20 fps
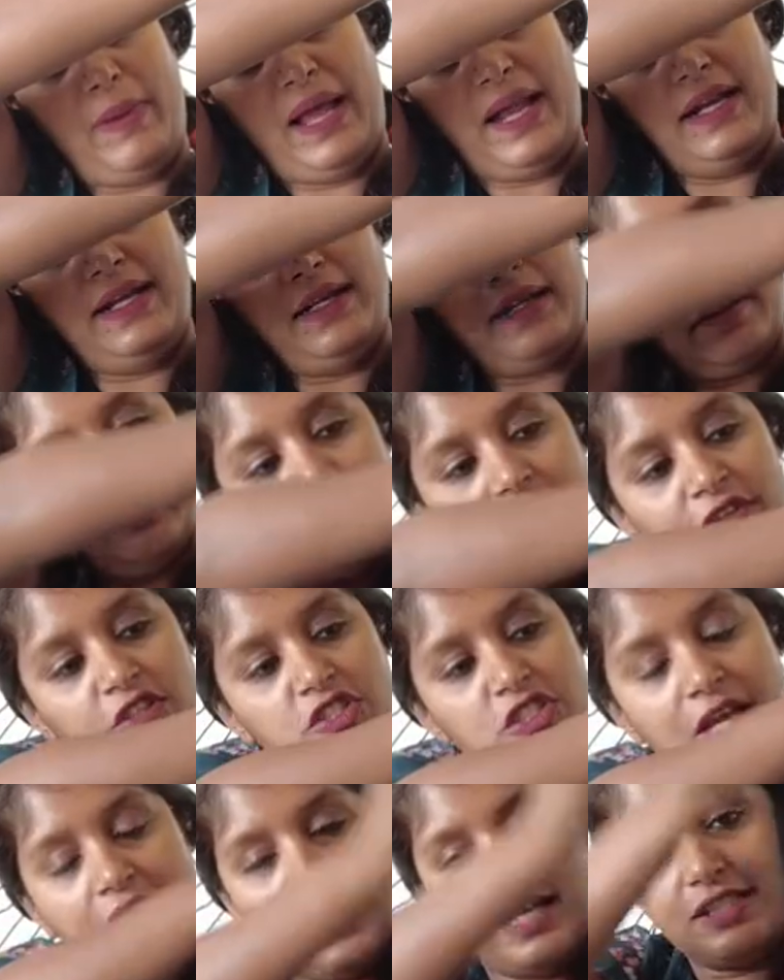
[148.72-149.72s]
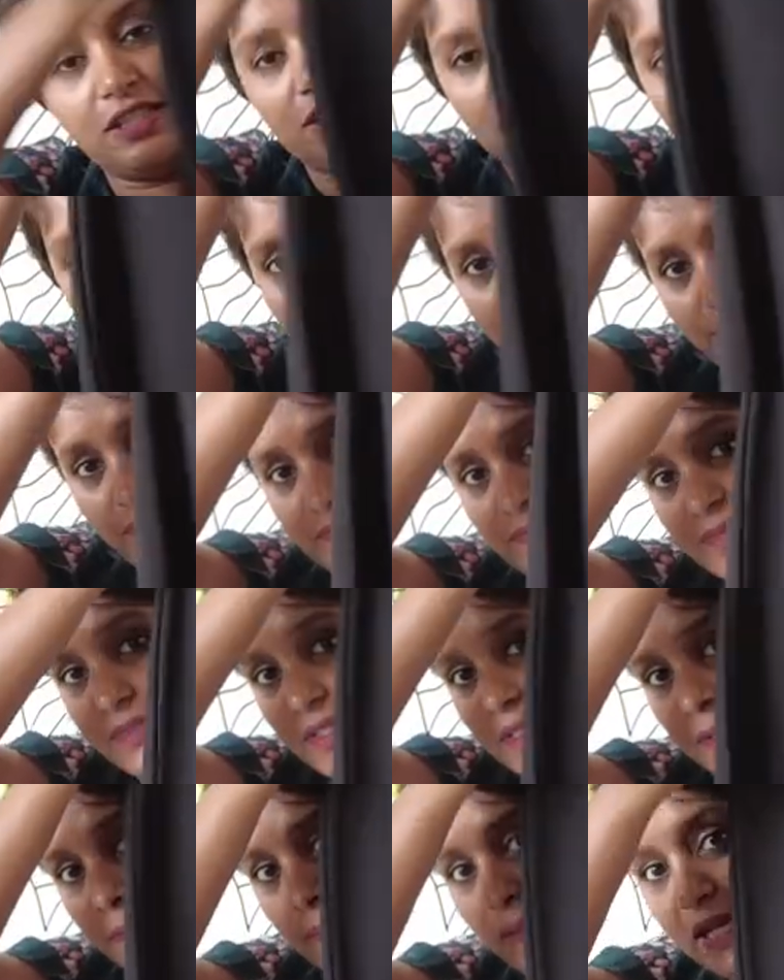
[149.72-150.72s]
pant which has
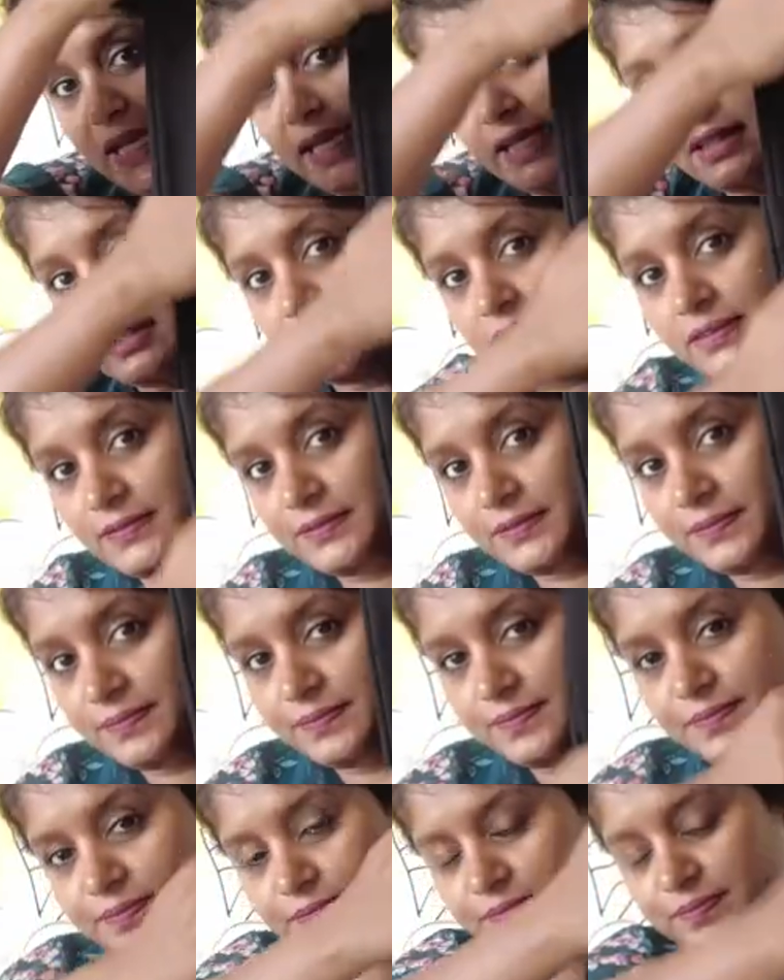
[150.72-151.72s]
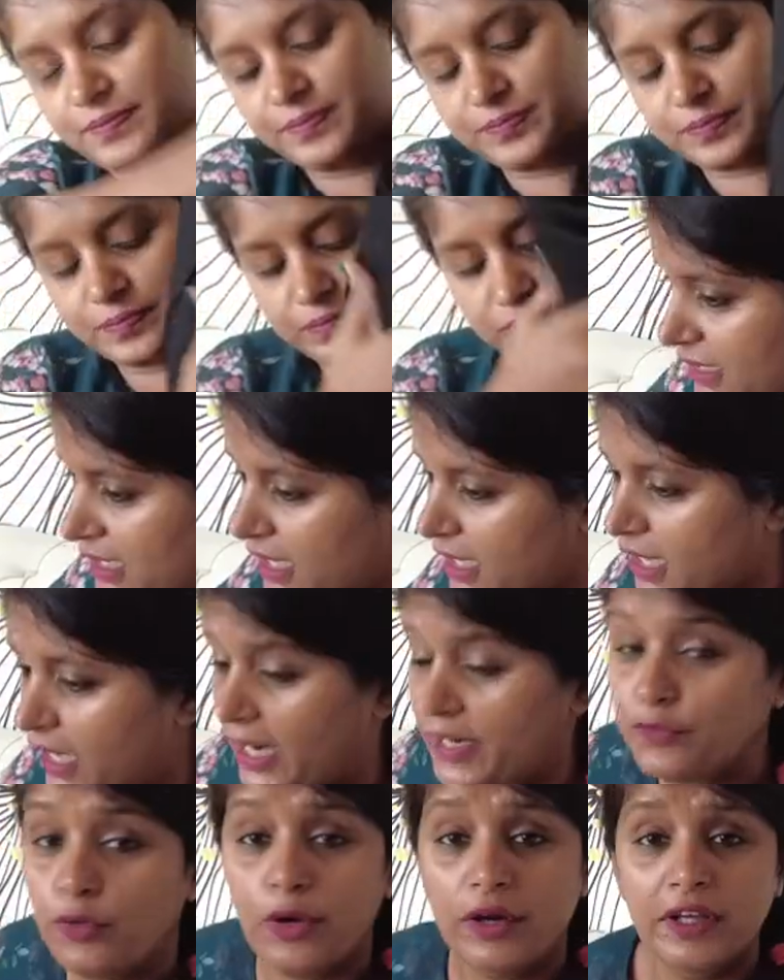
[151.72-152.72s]
pleat.
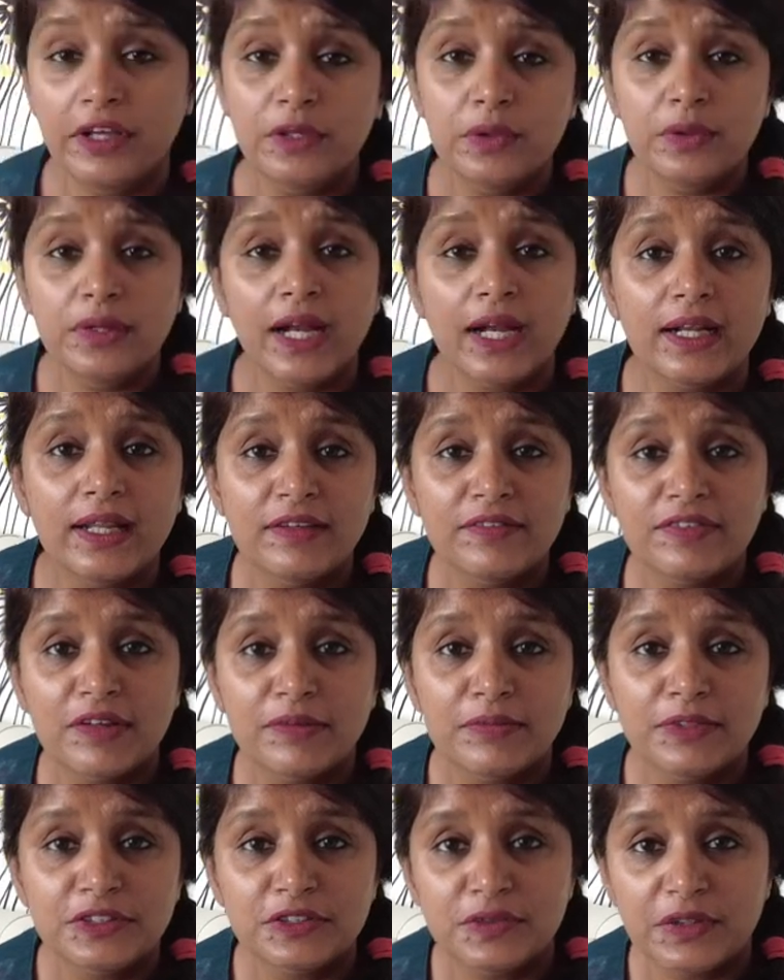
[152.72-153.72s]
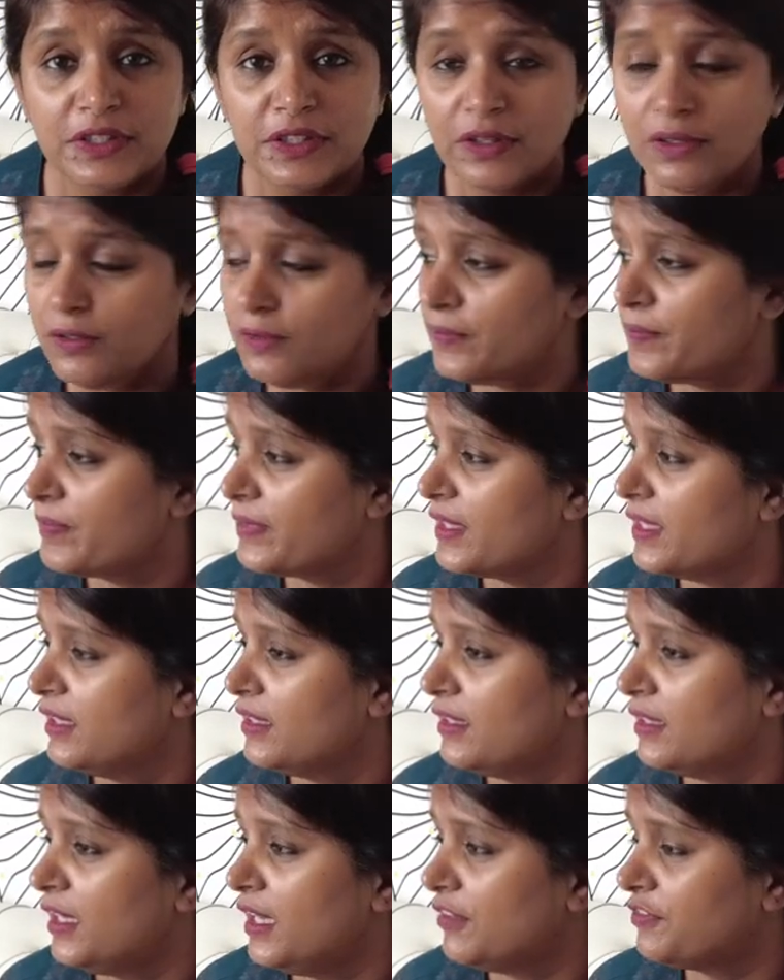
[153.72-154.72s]
And what are you getting from this video?
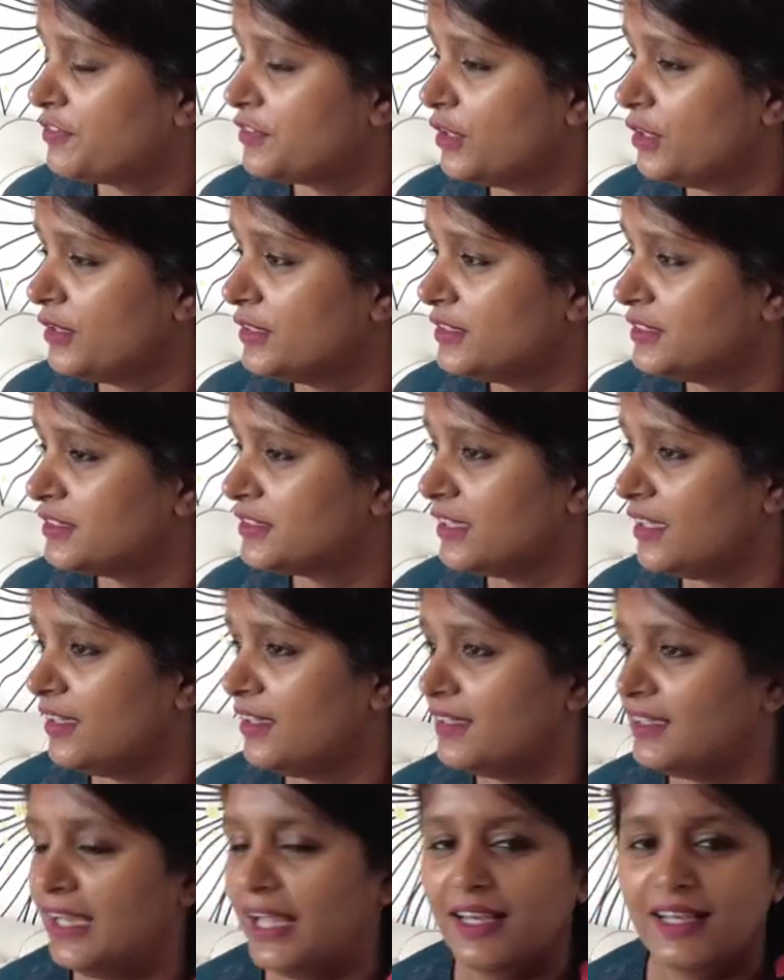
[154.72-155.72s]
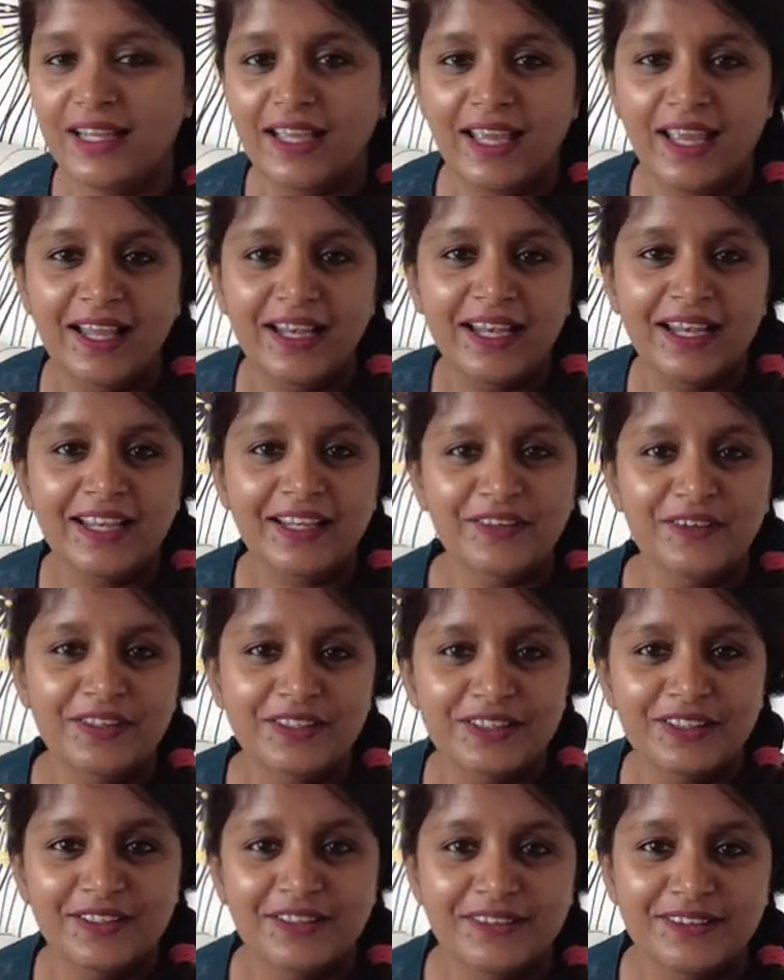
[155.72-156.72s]
Of course, I am a
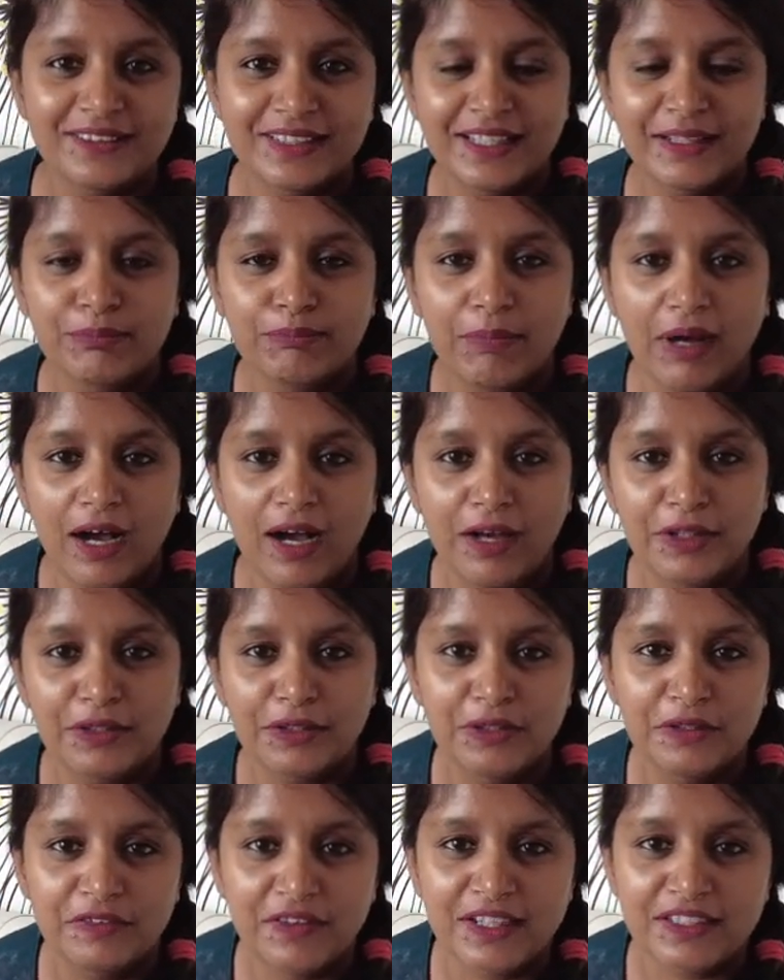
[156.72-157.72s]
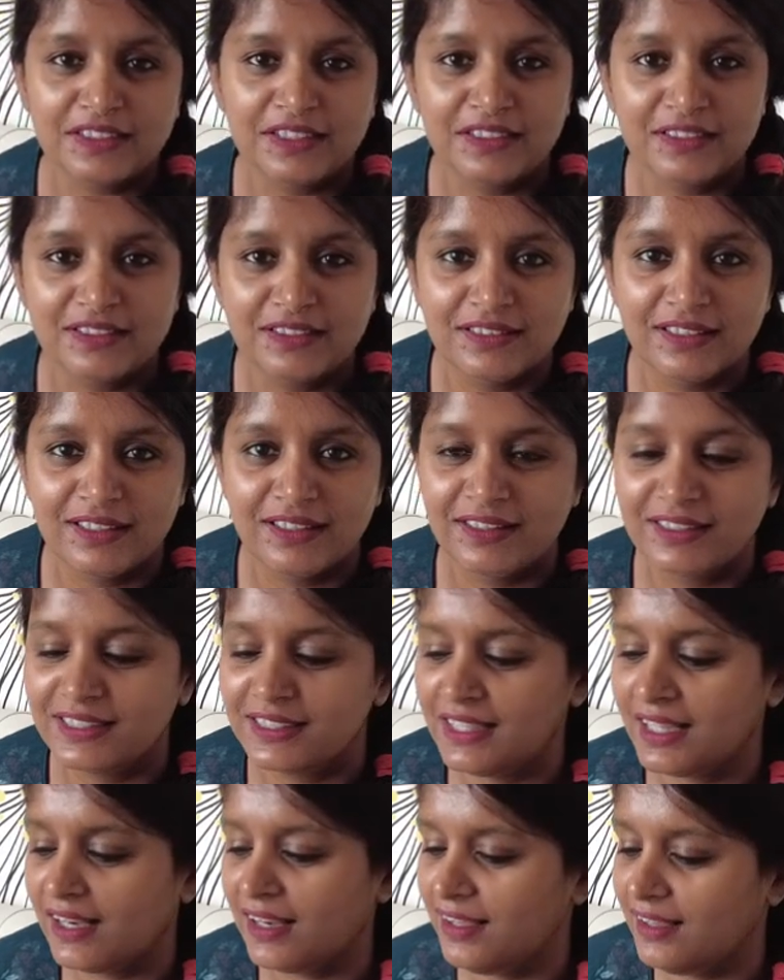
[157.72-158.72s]
mahadudu fashion
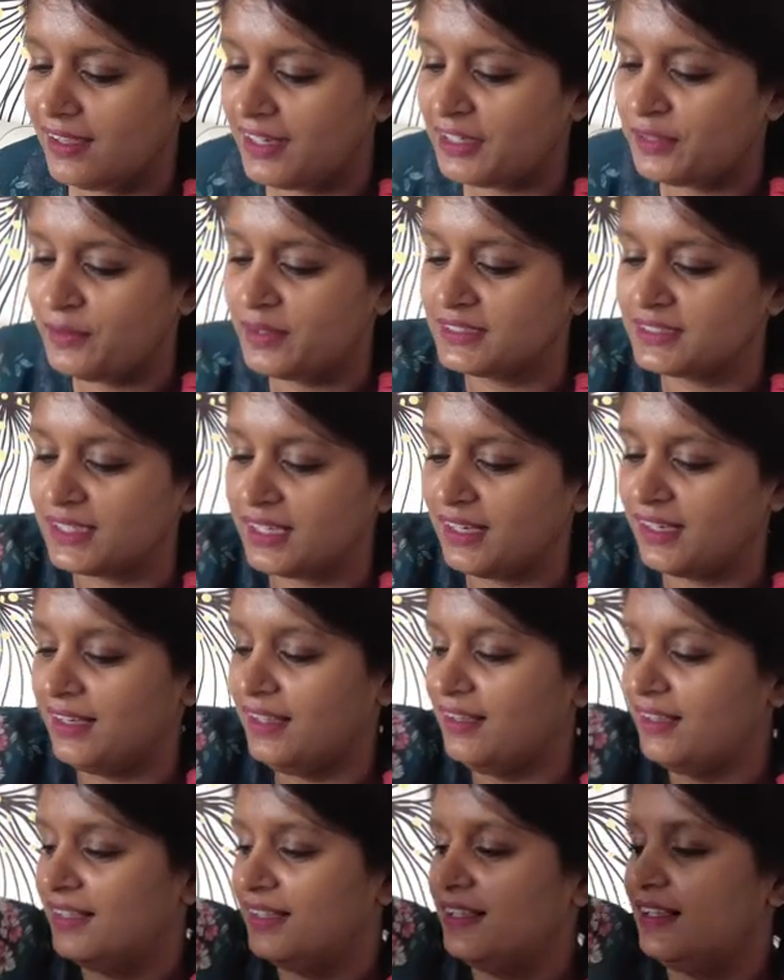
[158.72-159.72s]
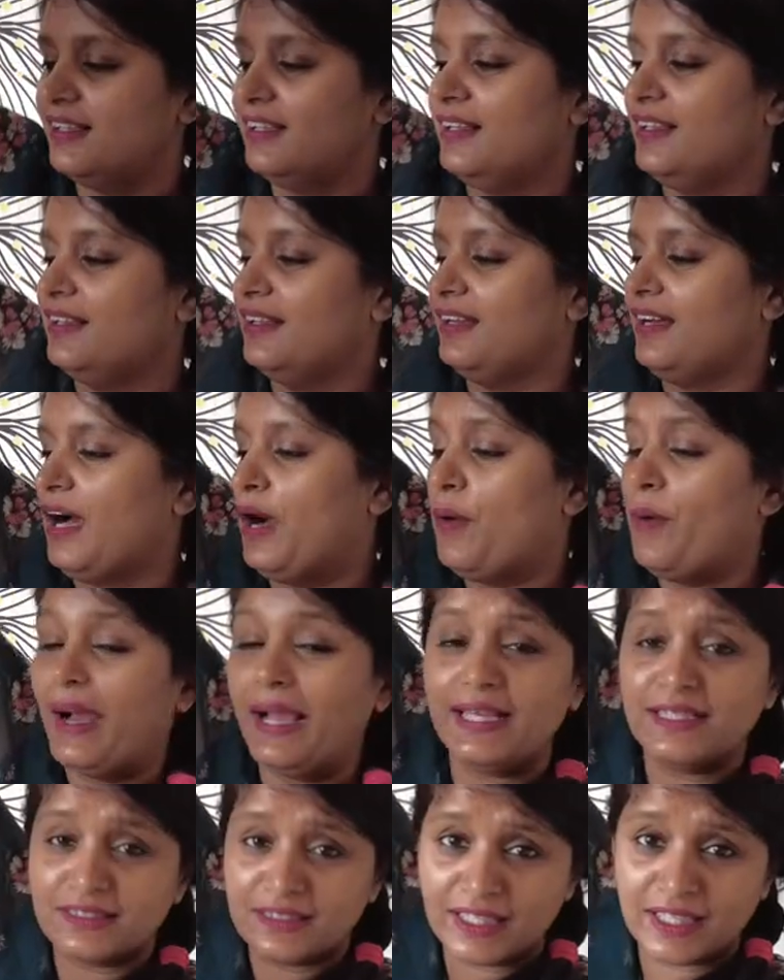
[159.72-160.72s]
advisor. How
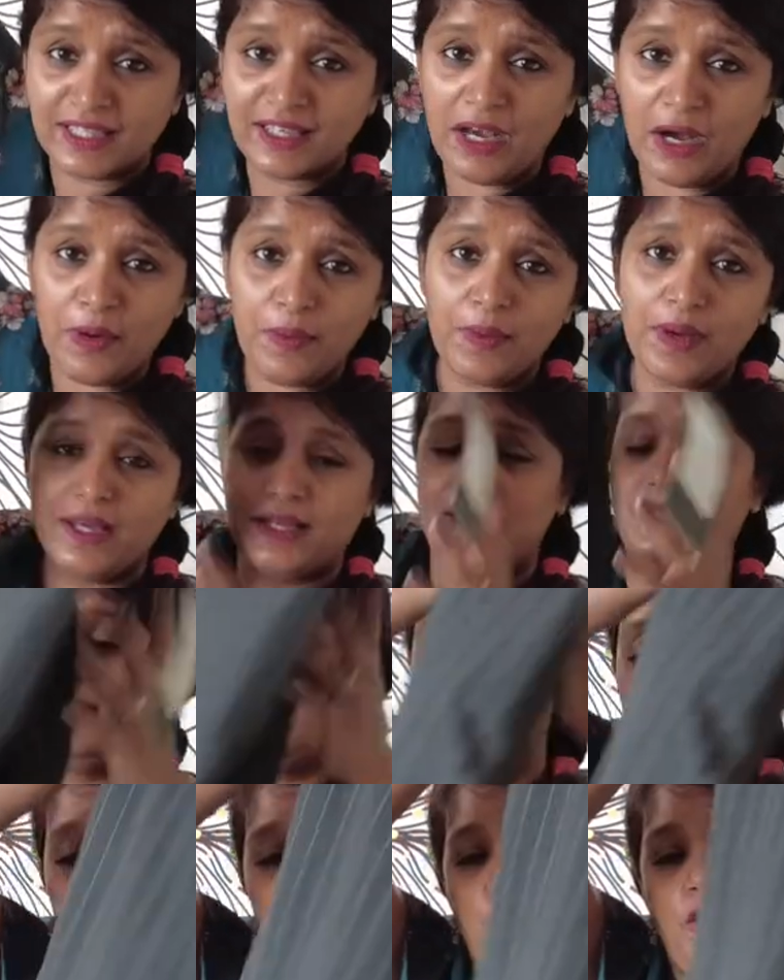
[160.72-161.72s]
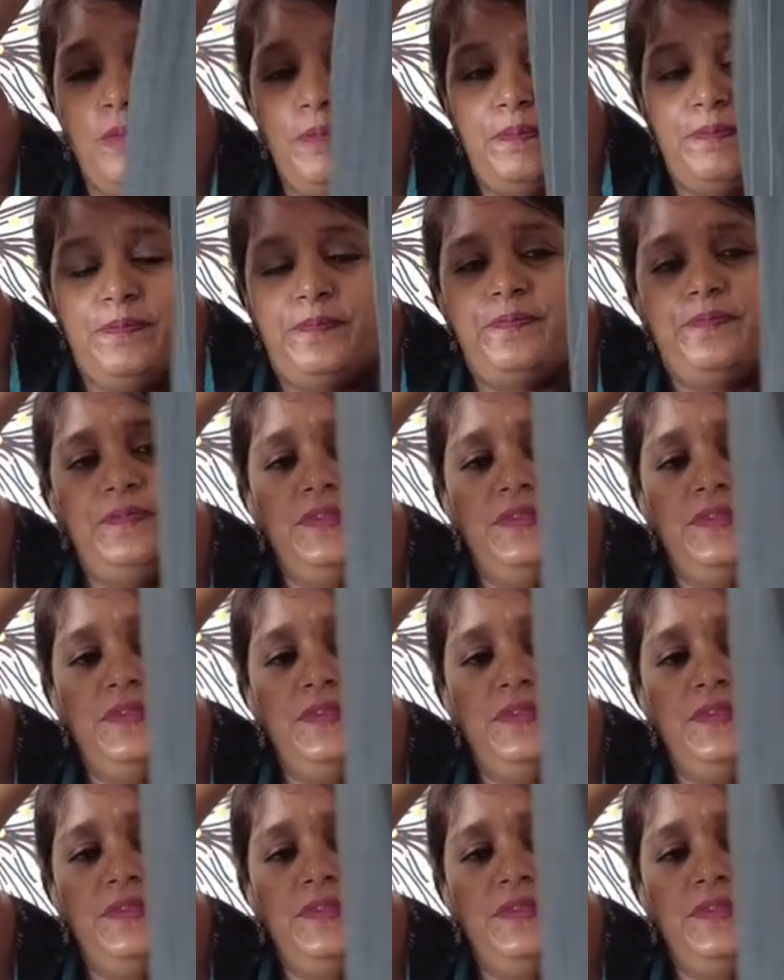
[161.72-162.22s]
I think, how I shop,